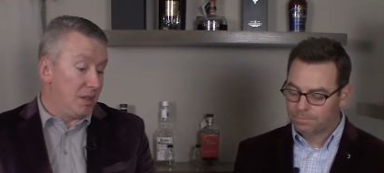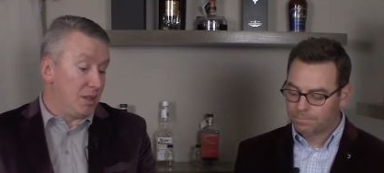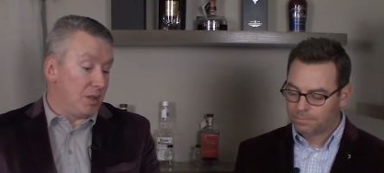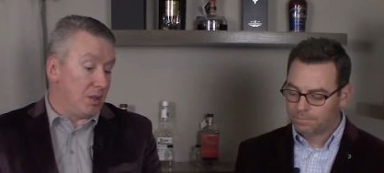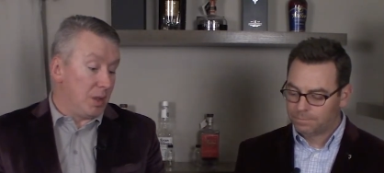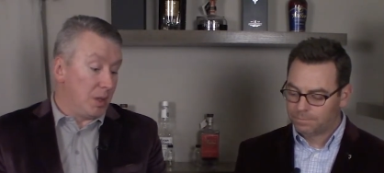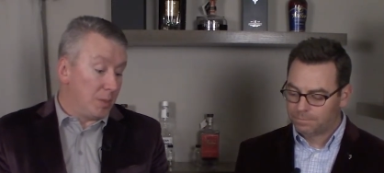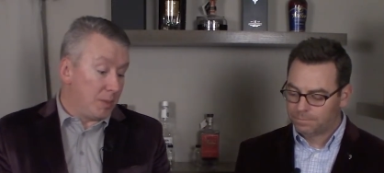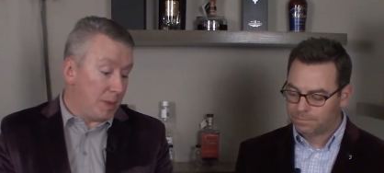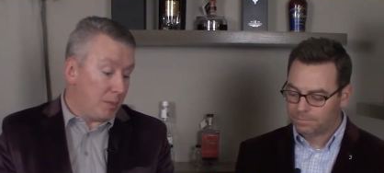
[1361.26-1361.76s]
Speaker 1: a
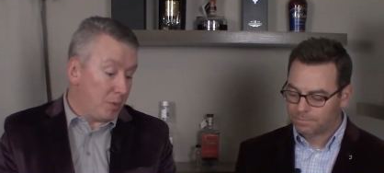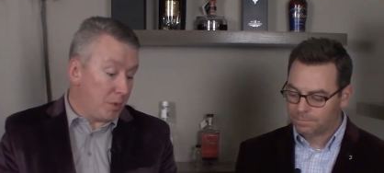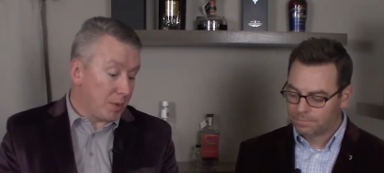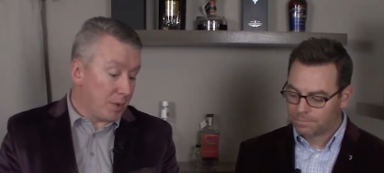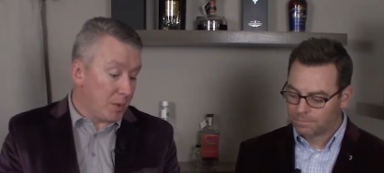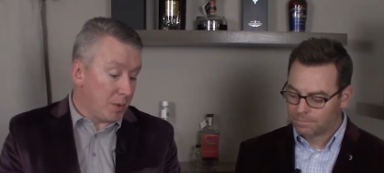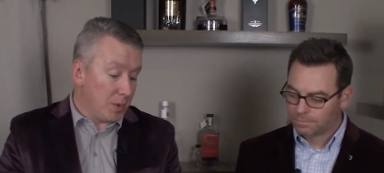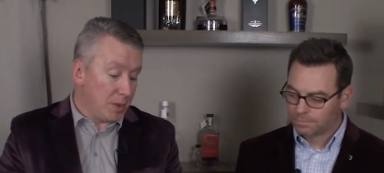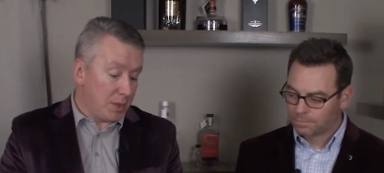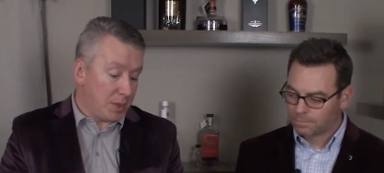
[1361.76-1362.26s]
little bit more
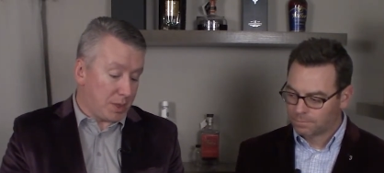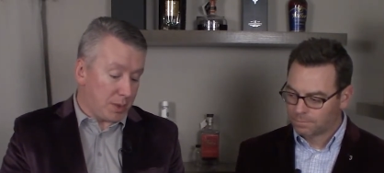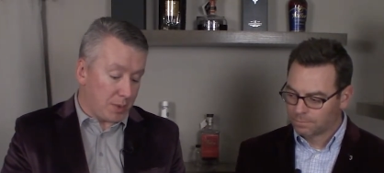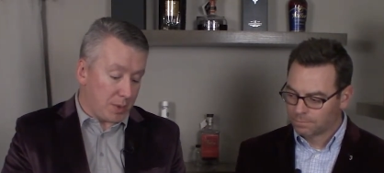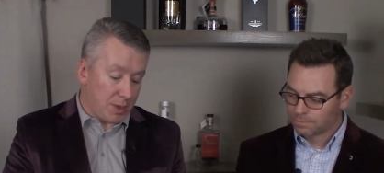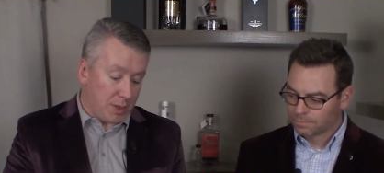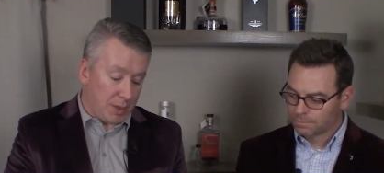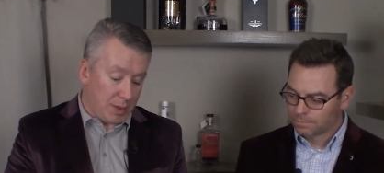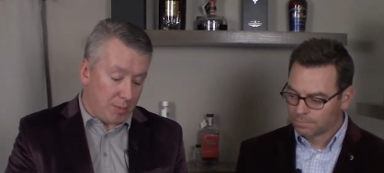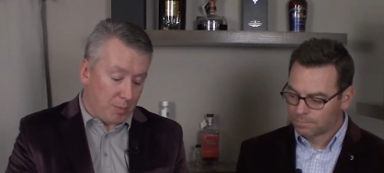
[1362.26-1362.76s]
corn, so
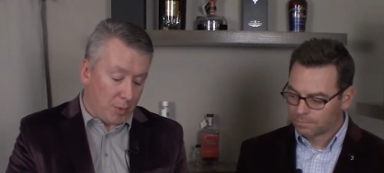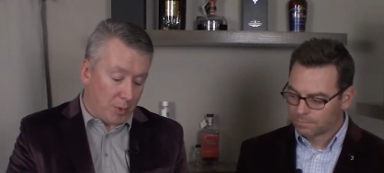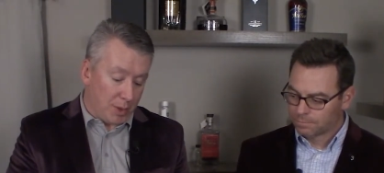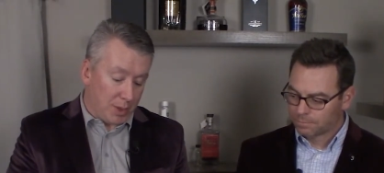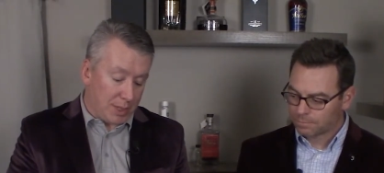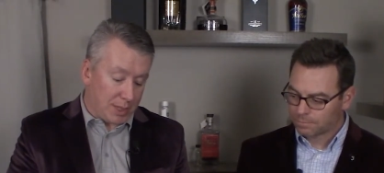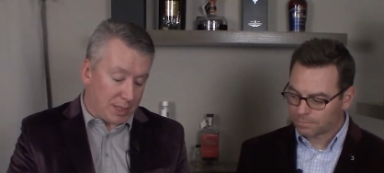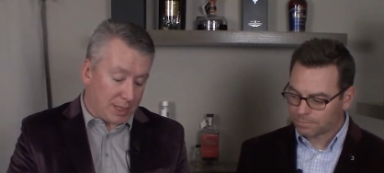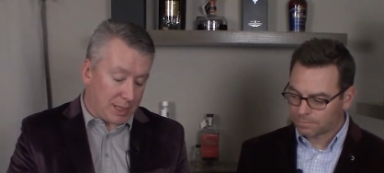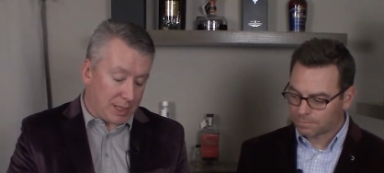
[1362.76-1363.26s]
we're more
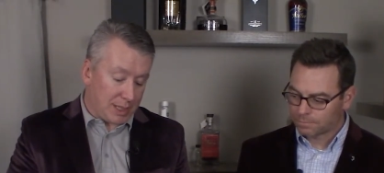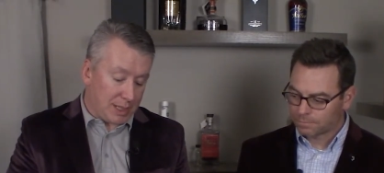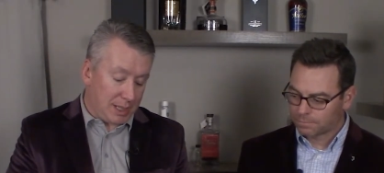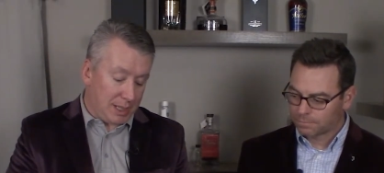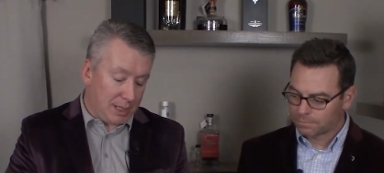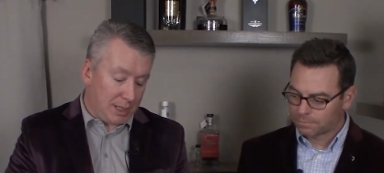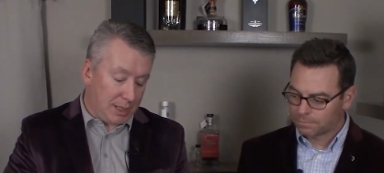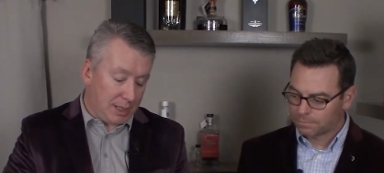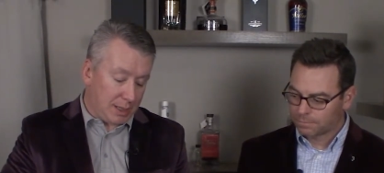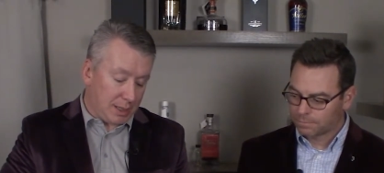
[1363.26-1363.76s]
in the
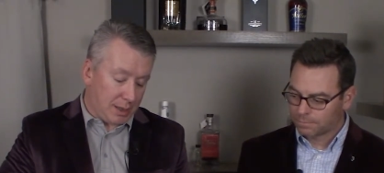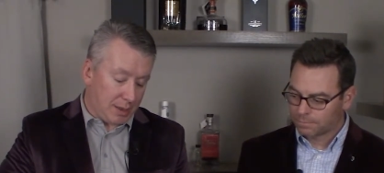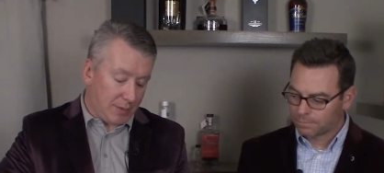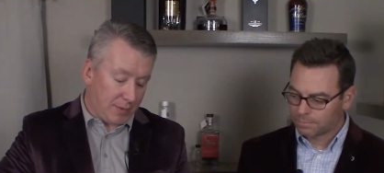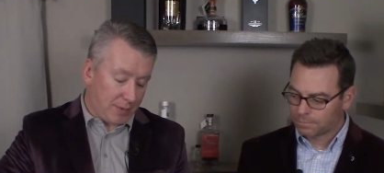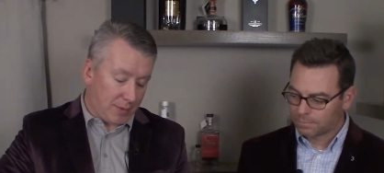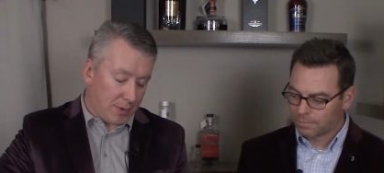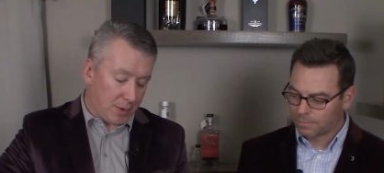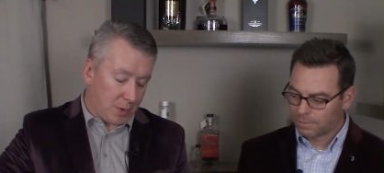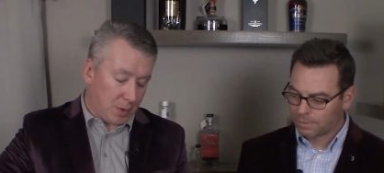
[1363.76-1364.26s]
60s
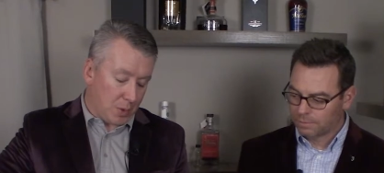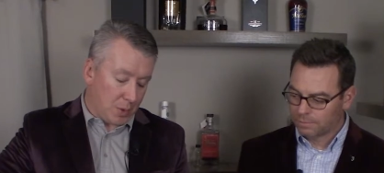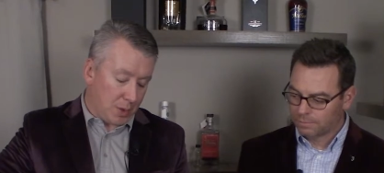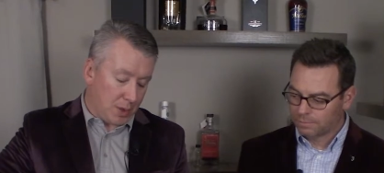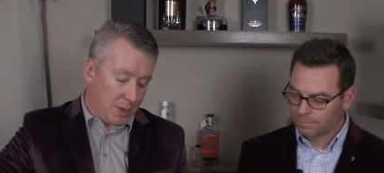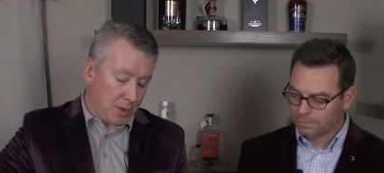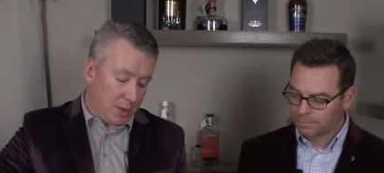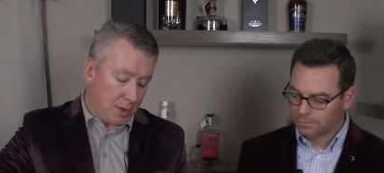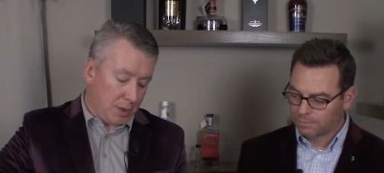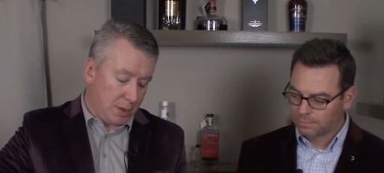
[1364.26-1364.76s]
for
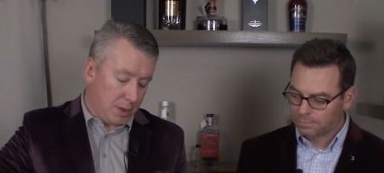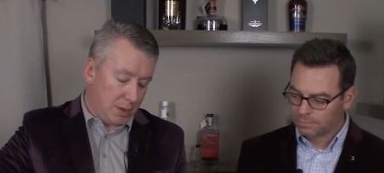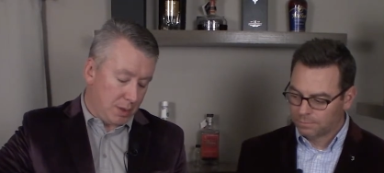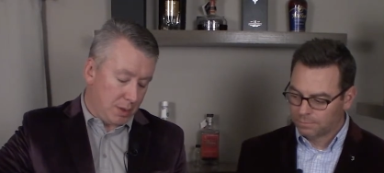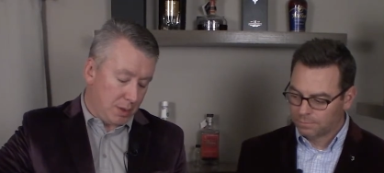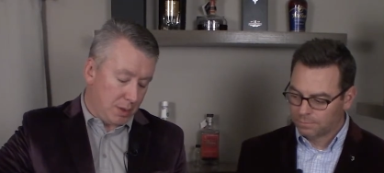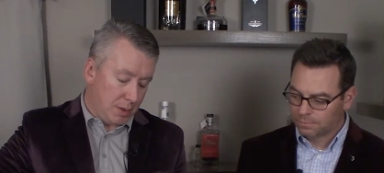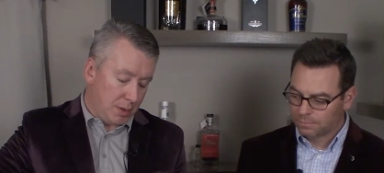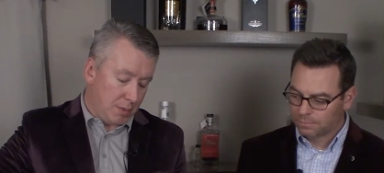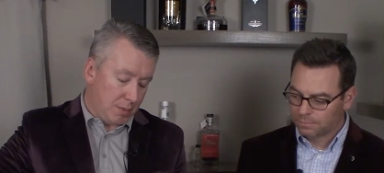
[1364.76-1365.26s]
corn,
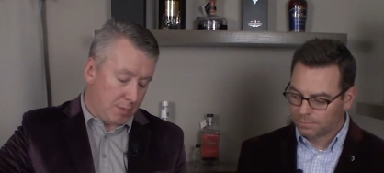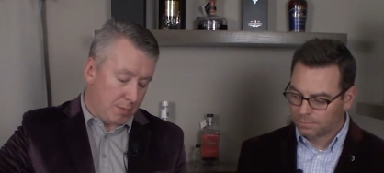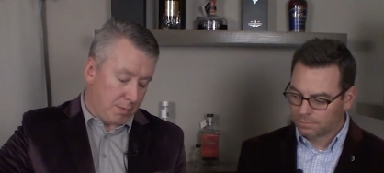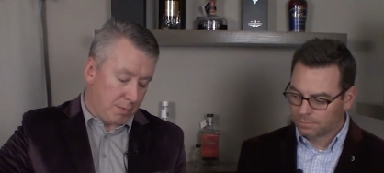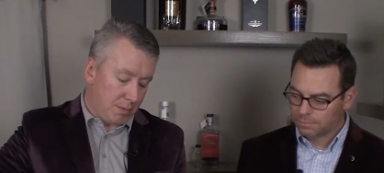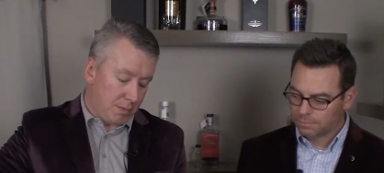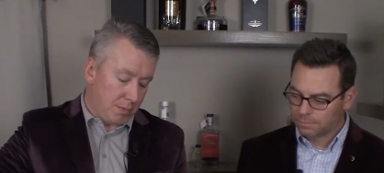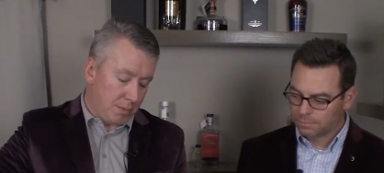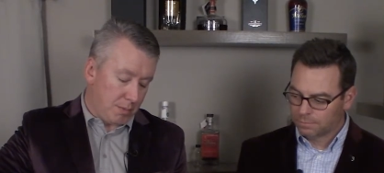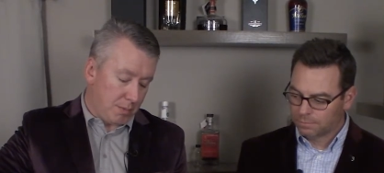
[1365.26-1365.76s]

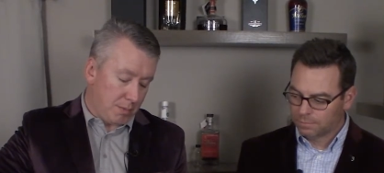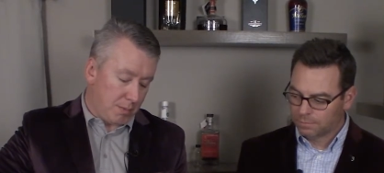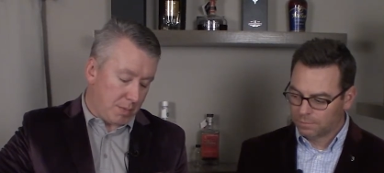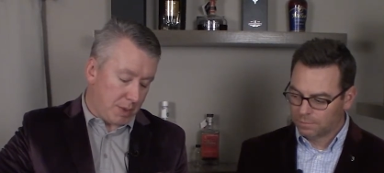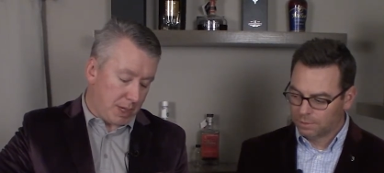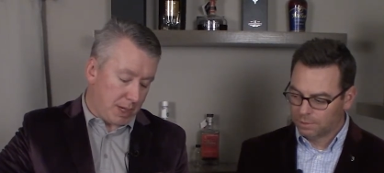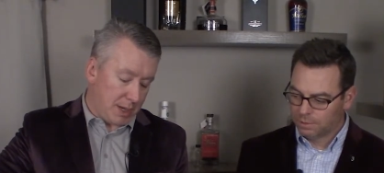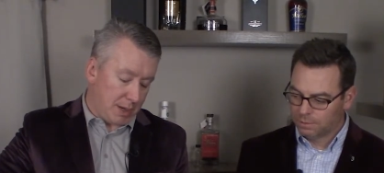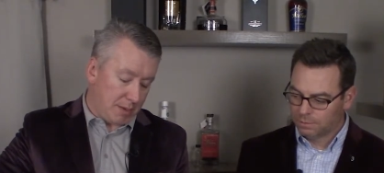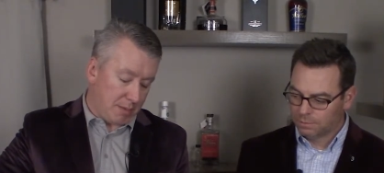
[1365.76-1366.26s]

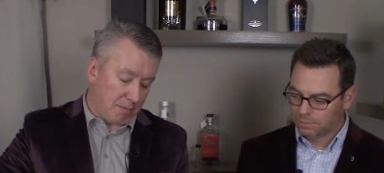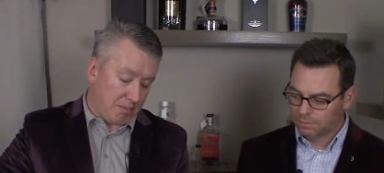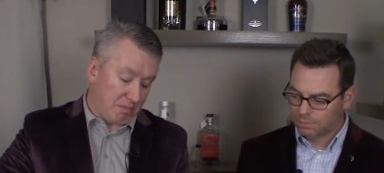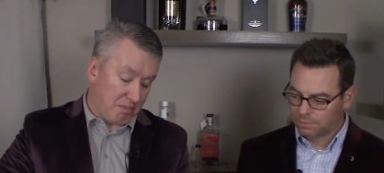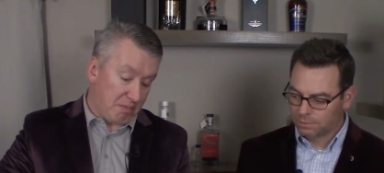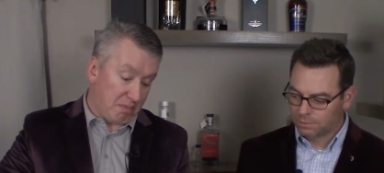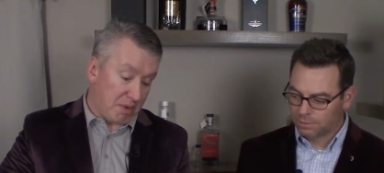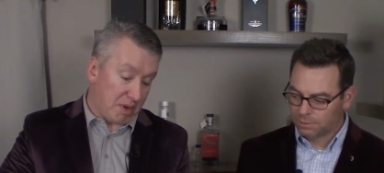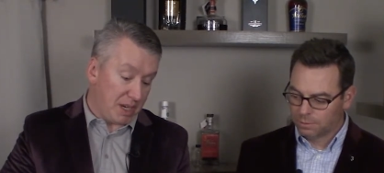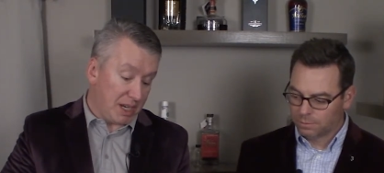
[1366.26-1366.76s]
but
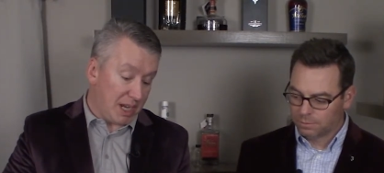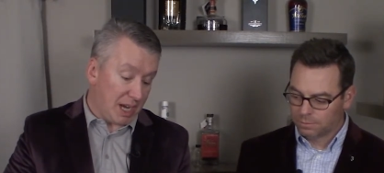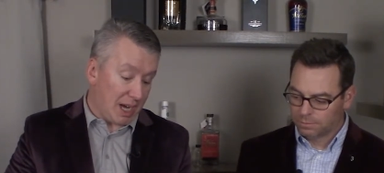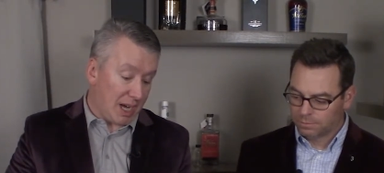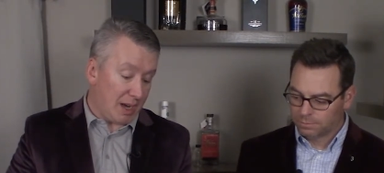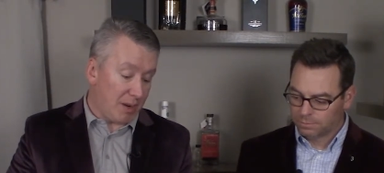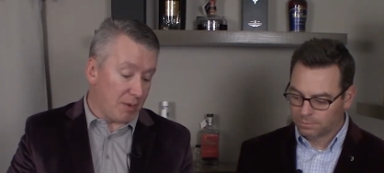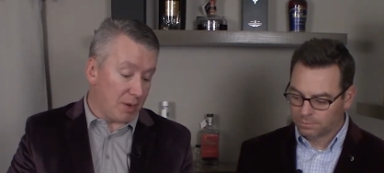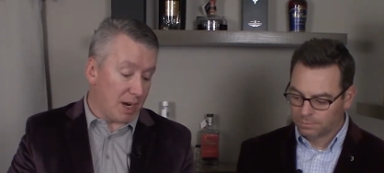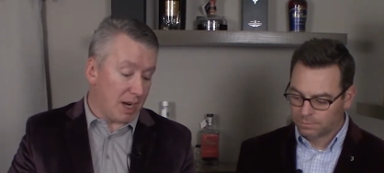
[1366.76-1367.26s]
pretty
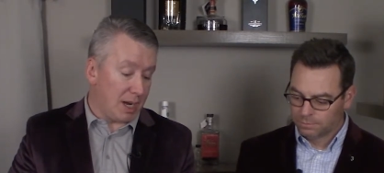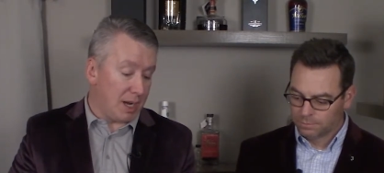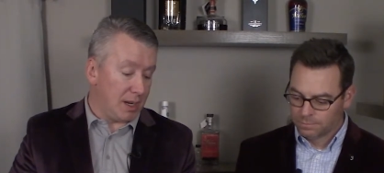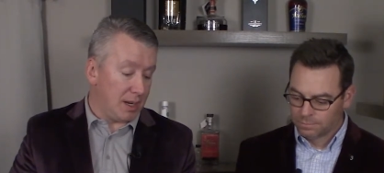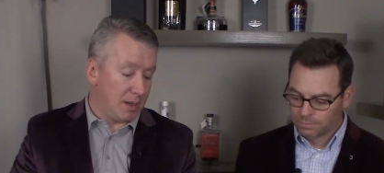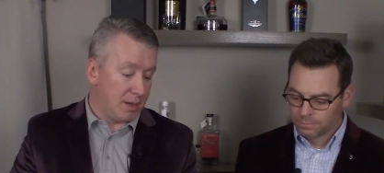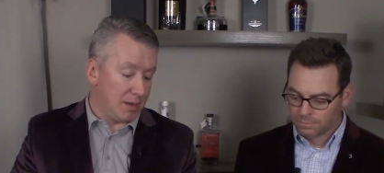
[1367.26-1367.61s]
high rye.